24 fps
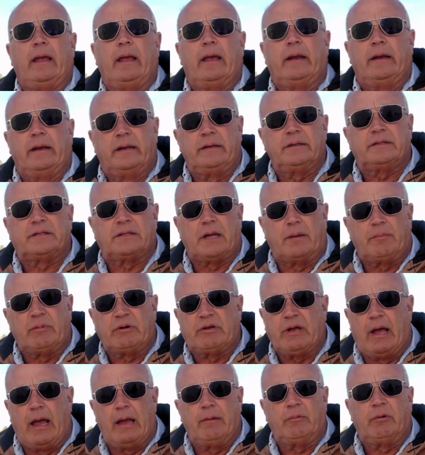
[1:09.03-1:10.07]
And in the
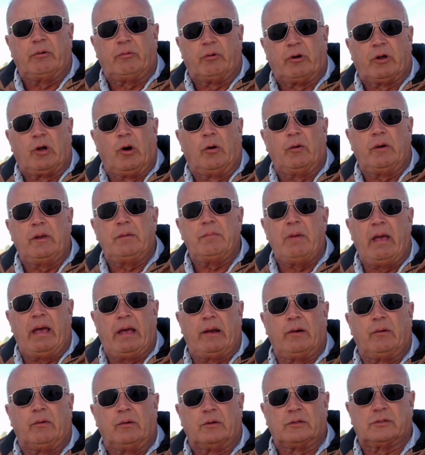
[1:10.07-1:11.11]
summertime, when we're coating
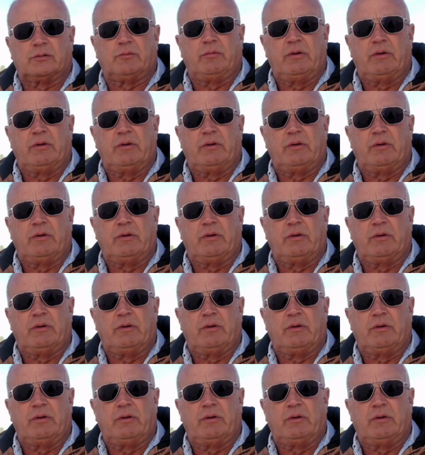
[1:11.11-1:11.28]
manholes,